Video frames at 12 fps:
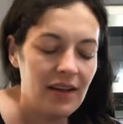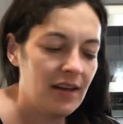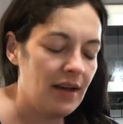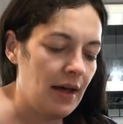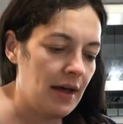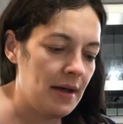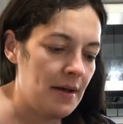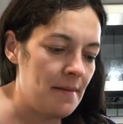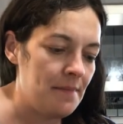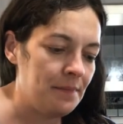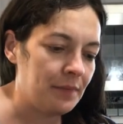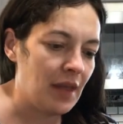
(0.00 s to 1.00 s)

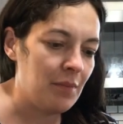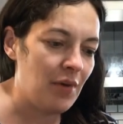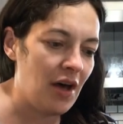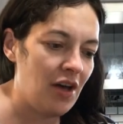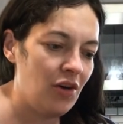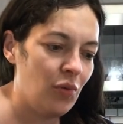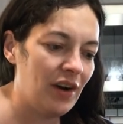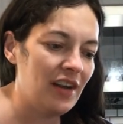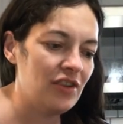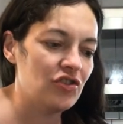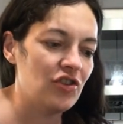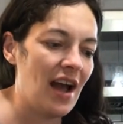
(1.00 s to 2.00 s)
But we're gonna
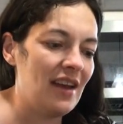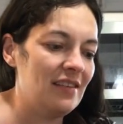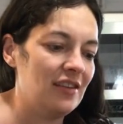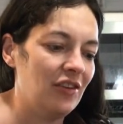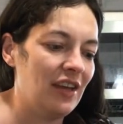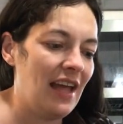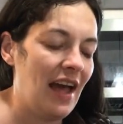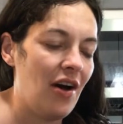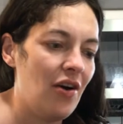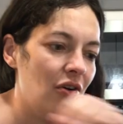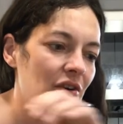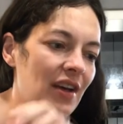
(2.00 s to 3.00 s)
try to still get out,